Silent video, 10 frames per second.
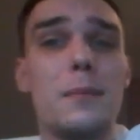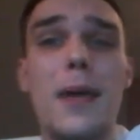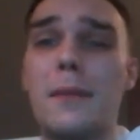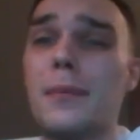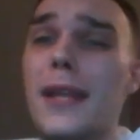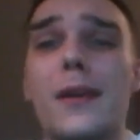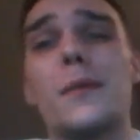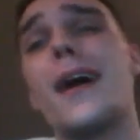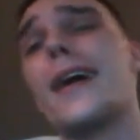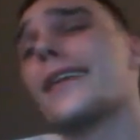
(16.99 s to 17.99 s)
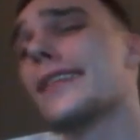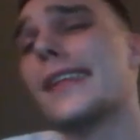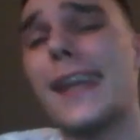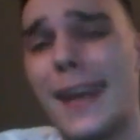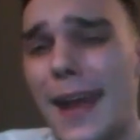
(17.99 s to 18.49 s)
back blinker wires are
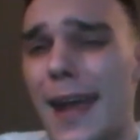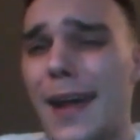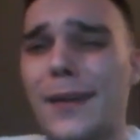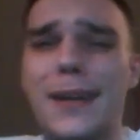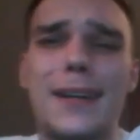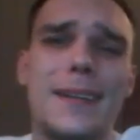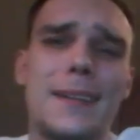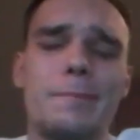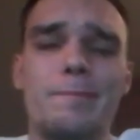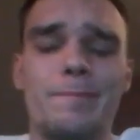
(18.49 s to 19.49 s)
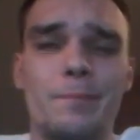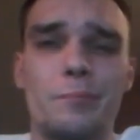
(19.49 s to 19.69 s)
sticking out.